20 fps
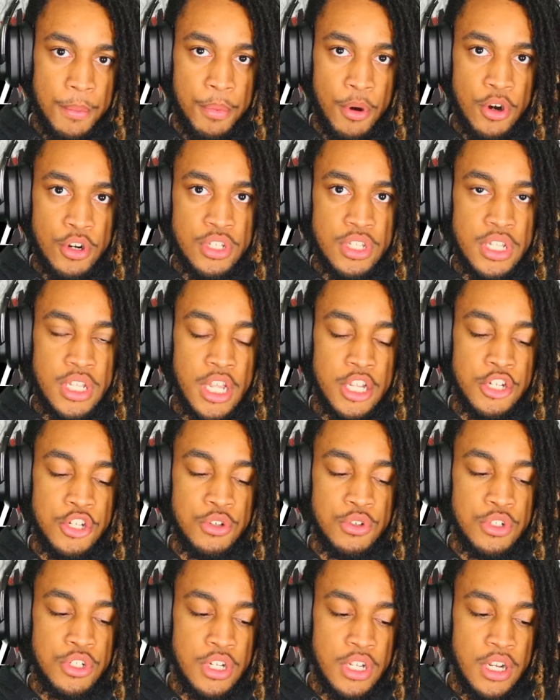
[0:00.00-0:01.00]
person that
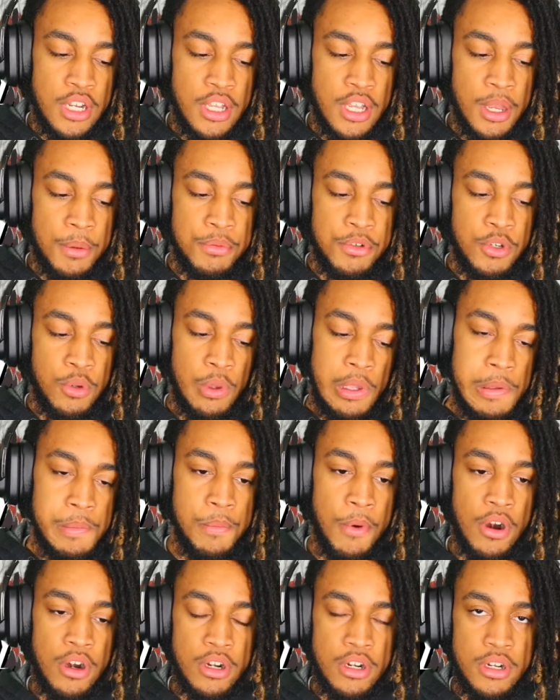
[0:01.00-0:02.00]
children could look up to. He
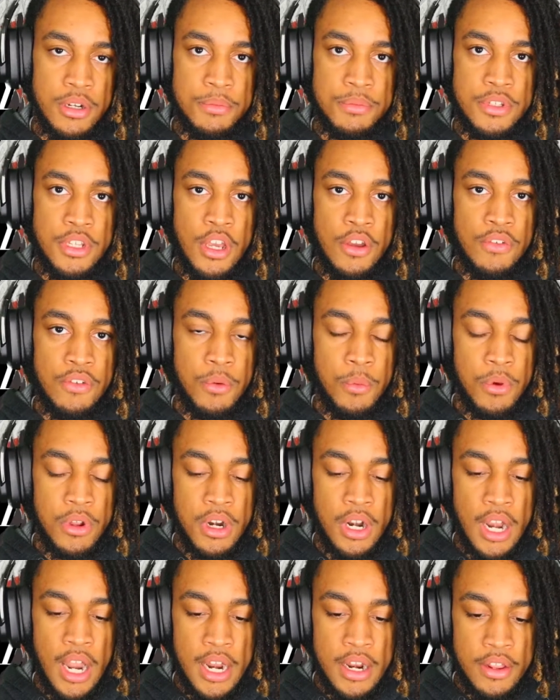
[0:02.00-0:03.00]
marketed himself. He won
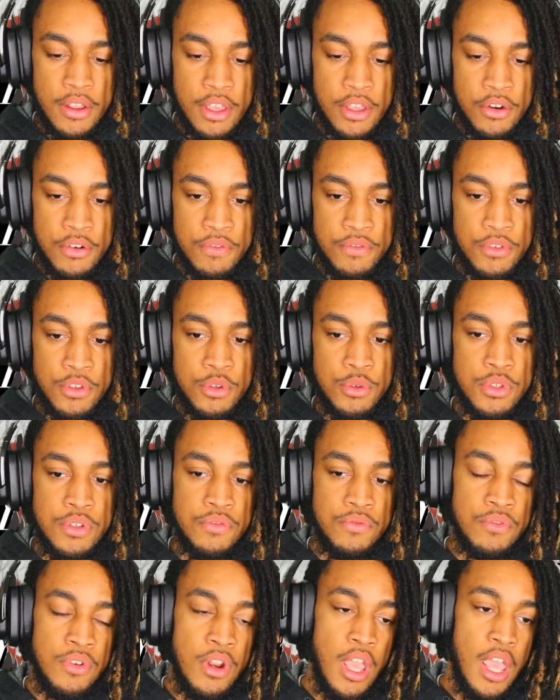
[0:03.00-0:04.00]
a lot of interviews
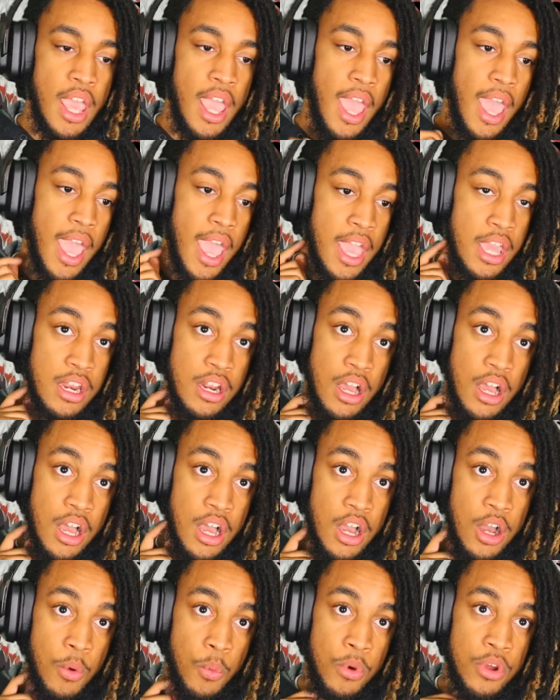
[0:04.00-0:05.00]
and
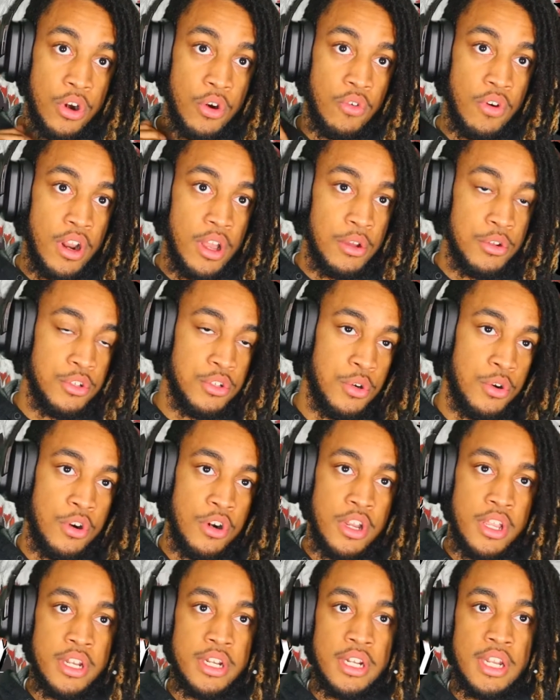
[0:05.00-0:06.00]
went around
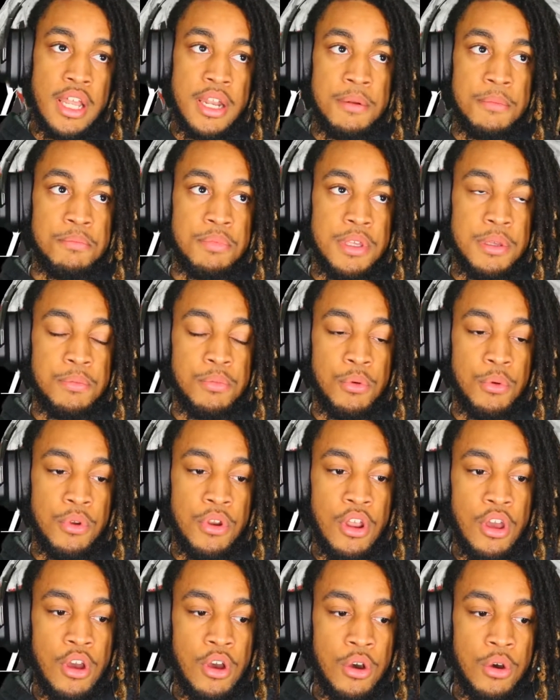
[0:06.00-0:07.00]
touring, letting people
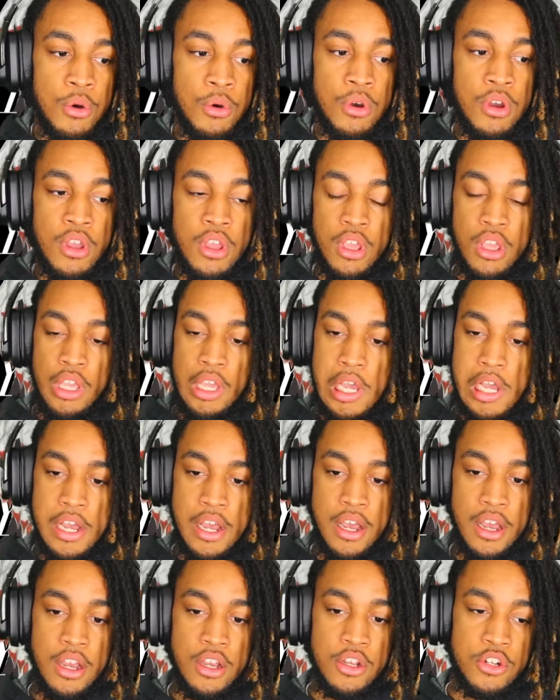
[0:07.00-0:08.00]
know,
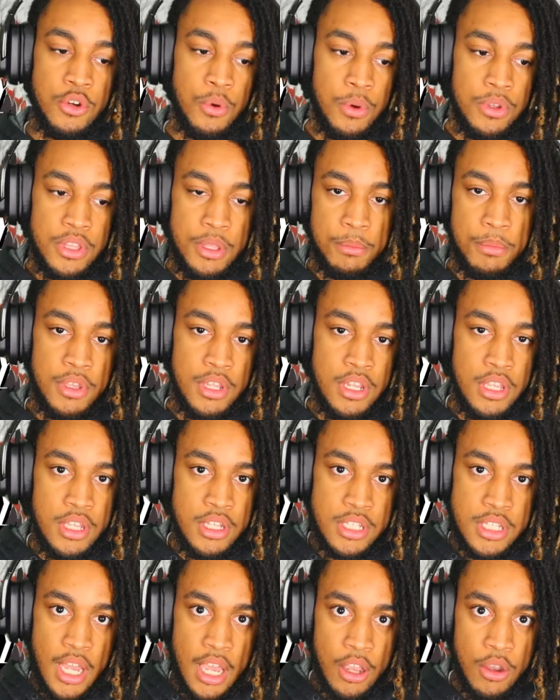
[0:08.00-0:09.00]
during the media
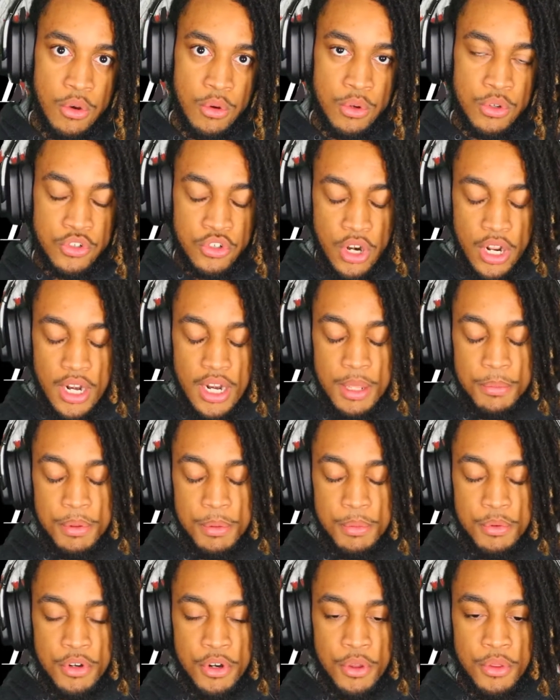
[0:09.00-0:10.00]
cycle, trying to let
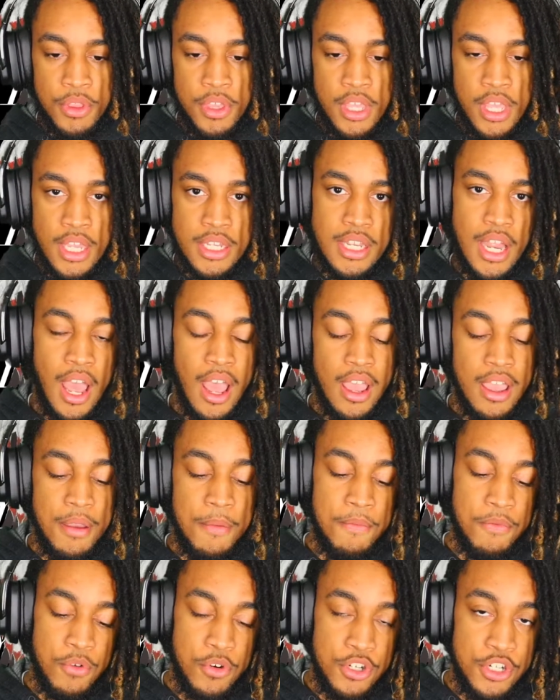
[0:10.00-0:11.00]
people know that yes, I
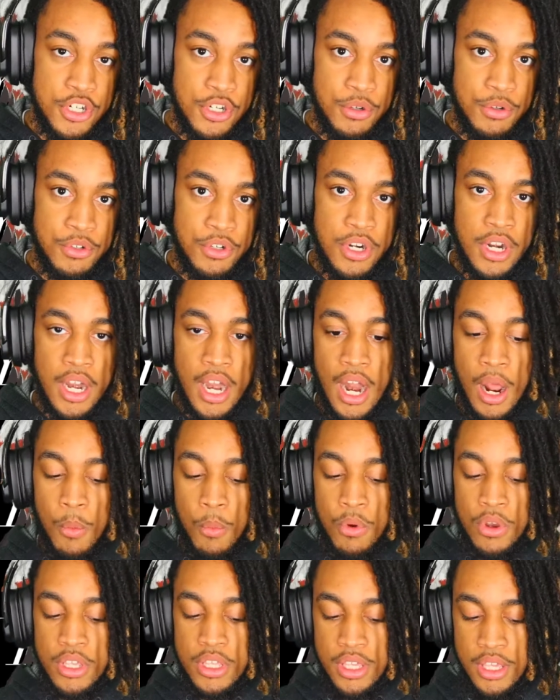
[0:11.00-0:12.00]
am for children and I
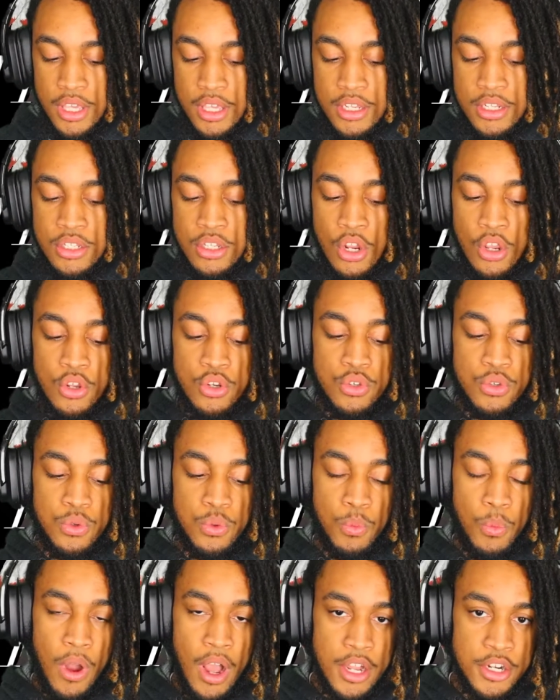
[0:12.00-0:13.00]
want kids to
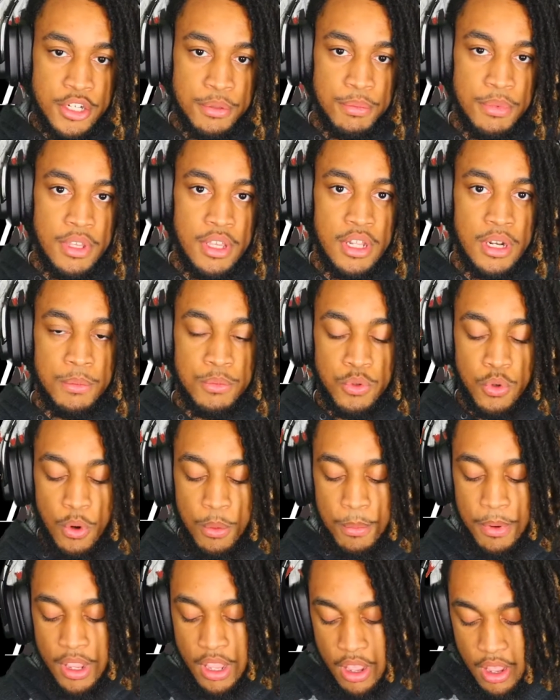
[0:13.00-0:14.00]
watch me and absorb
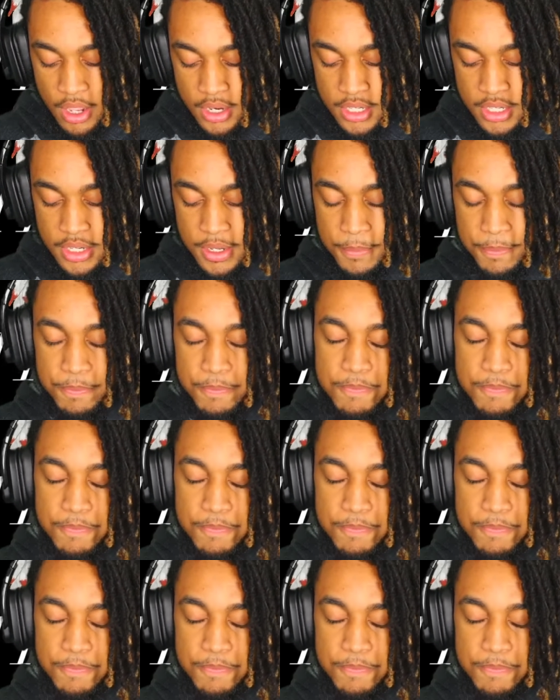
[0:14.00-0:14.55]
my content.